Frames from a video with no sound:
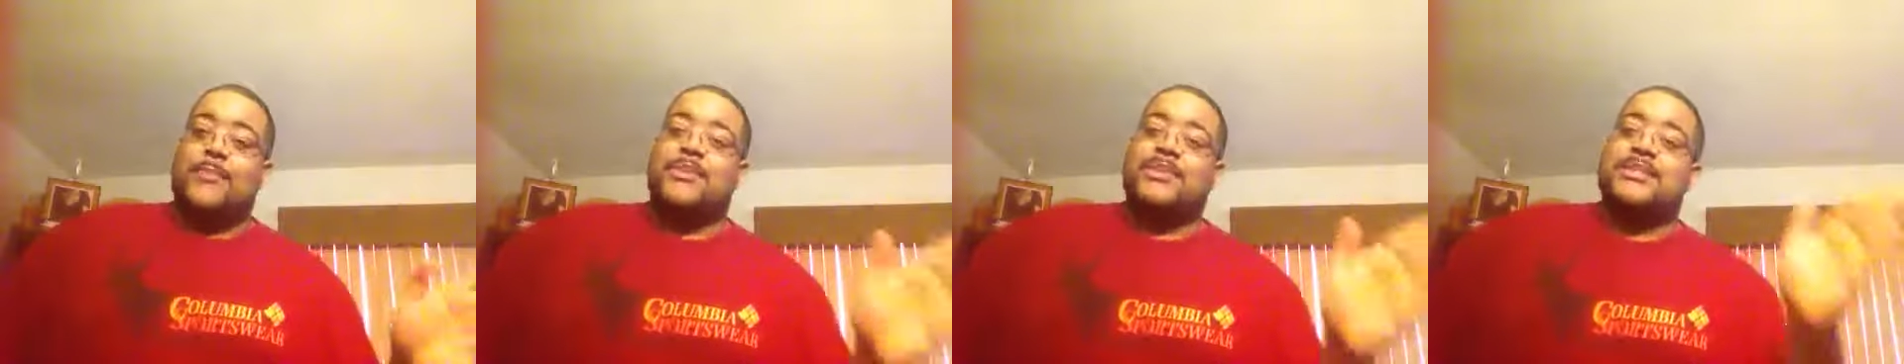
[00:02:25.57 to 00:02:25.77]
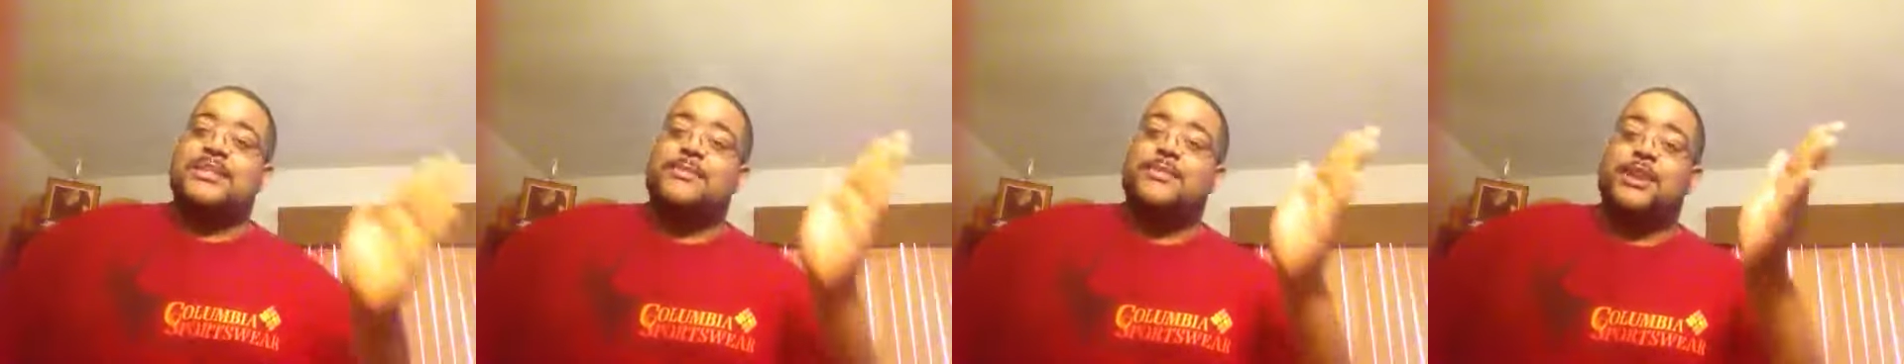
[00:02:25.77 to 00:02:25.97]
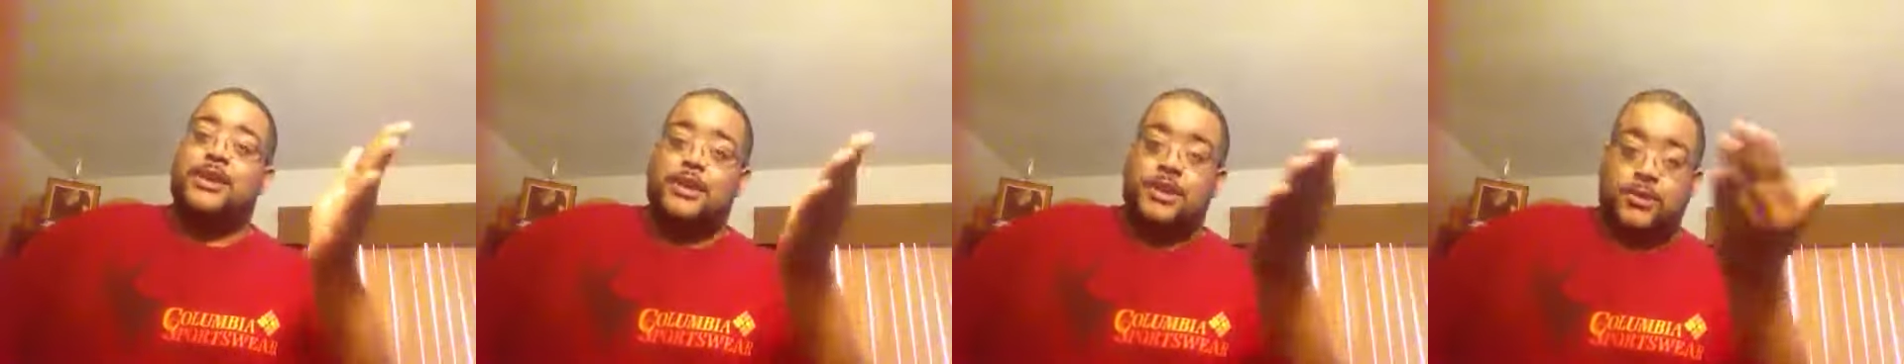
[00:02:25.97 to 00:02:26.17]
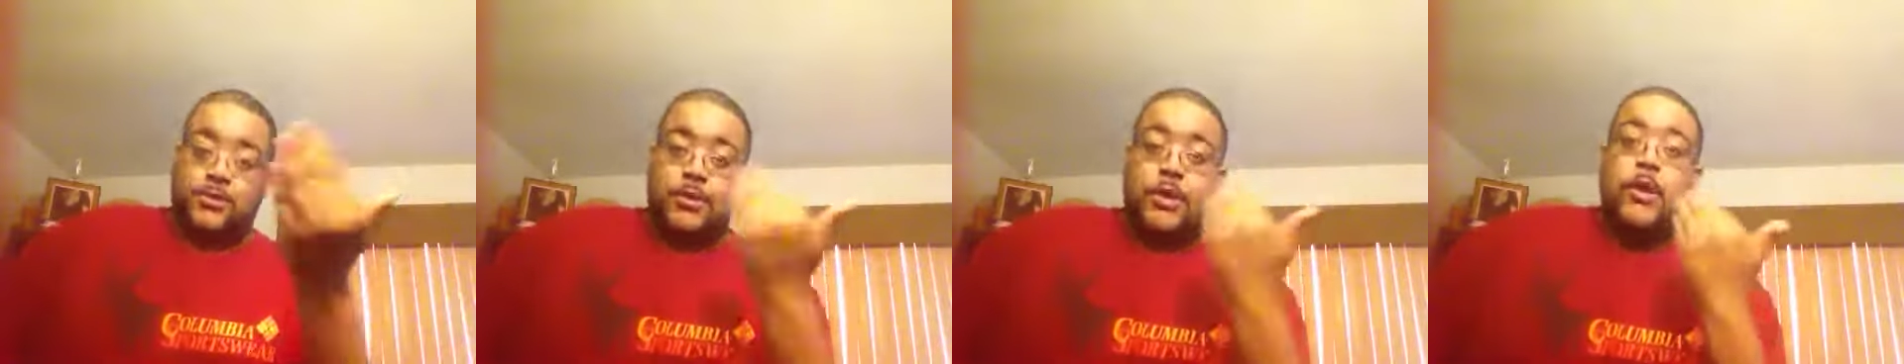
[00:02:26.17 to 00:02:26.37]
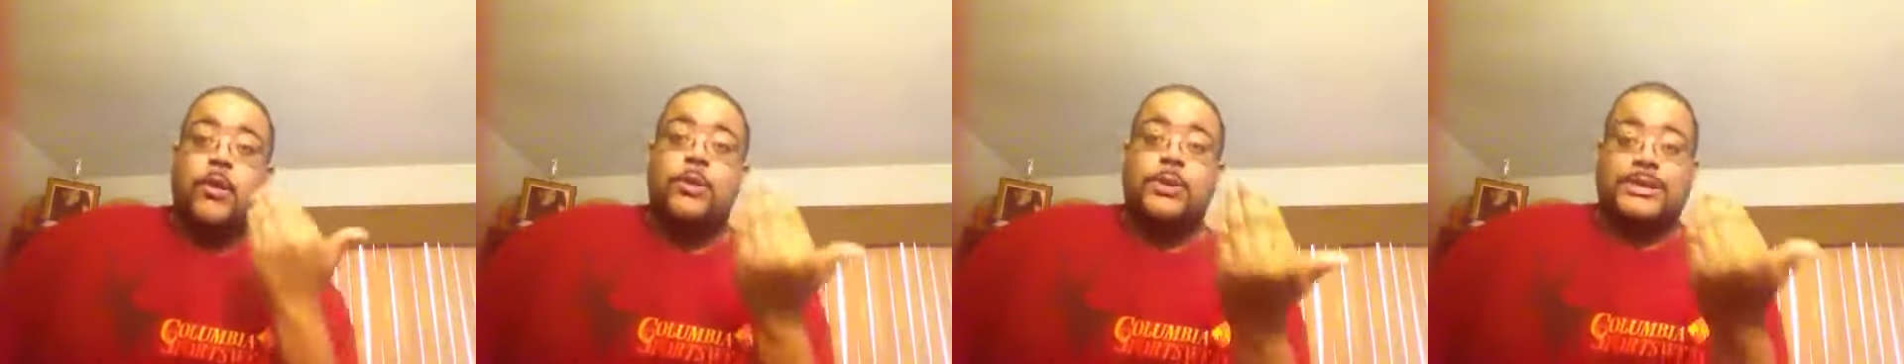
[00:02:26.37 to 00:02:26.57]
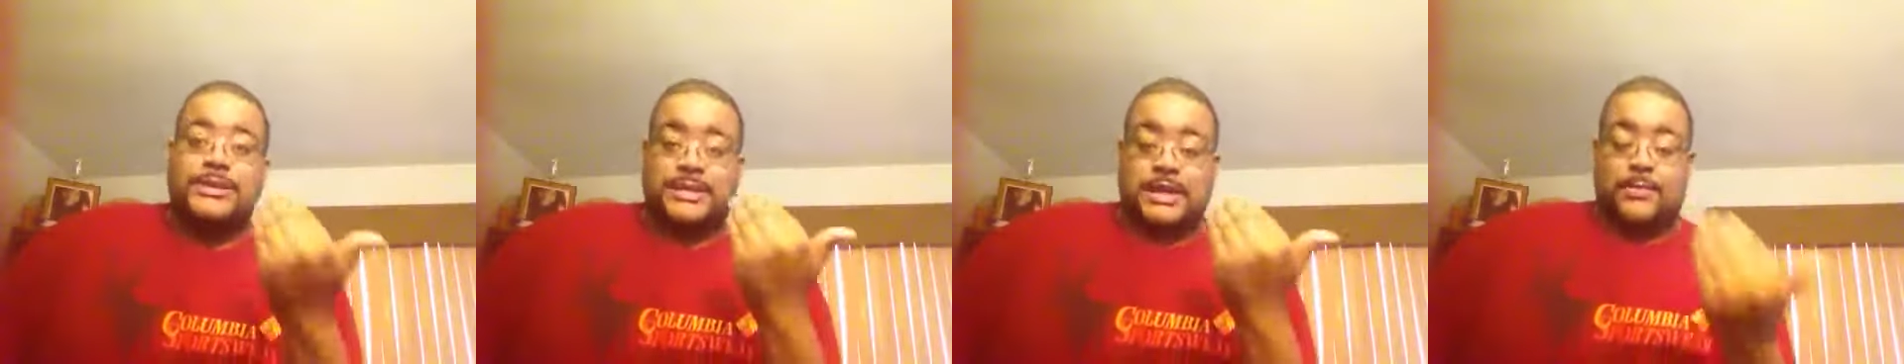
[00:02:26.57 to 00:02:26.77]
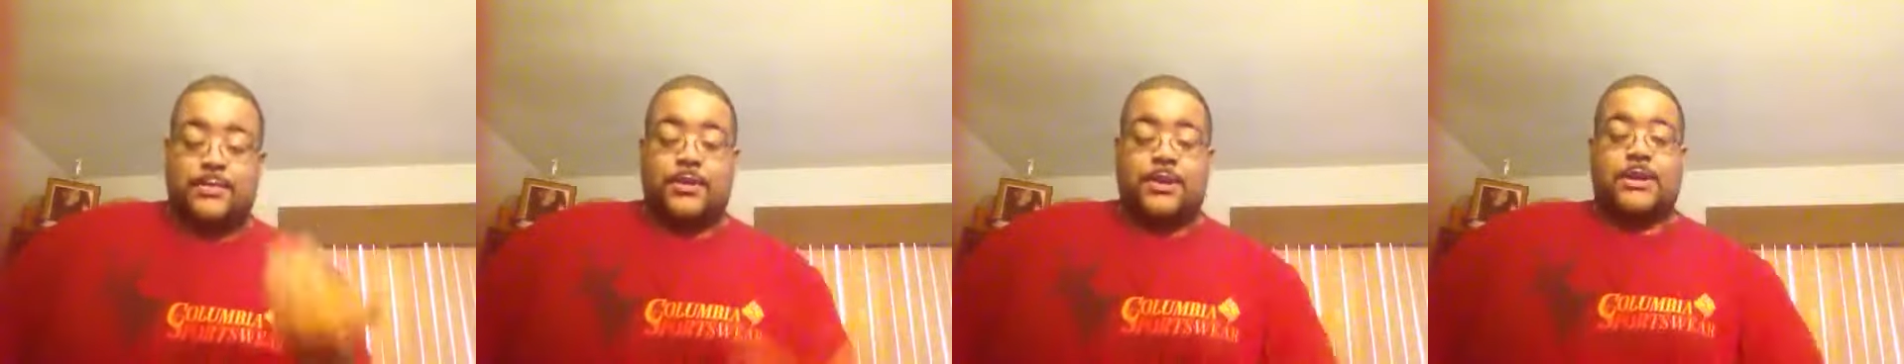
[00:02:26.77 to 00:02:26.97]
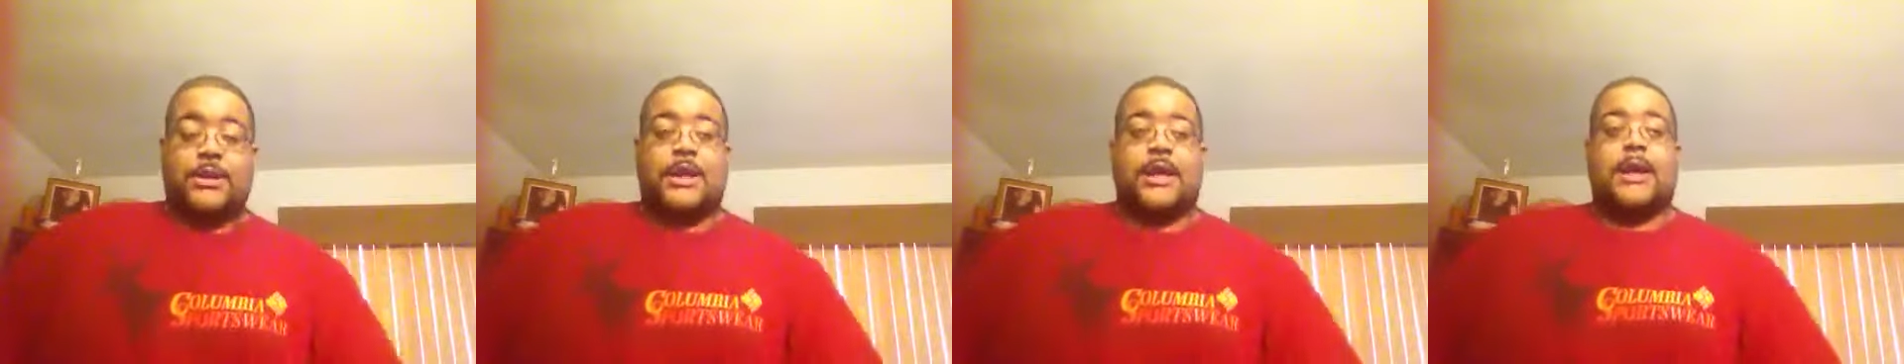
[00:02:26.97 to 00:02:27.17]
But Tamia, you know what's up
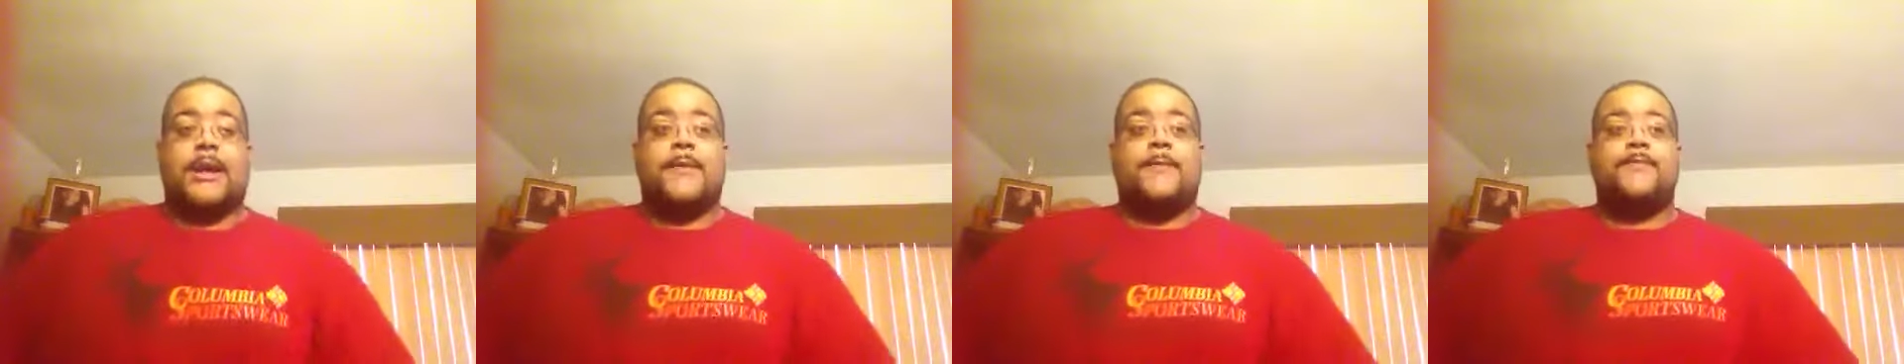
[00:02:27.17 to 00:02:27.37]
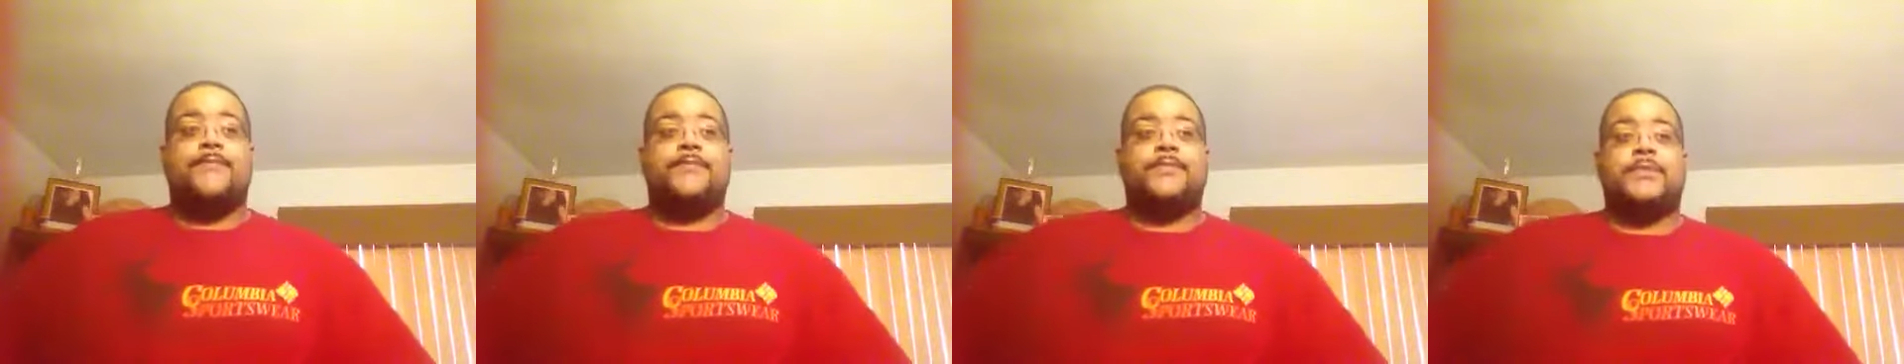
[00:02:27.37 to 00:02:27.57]
on that.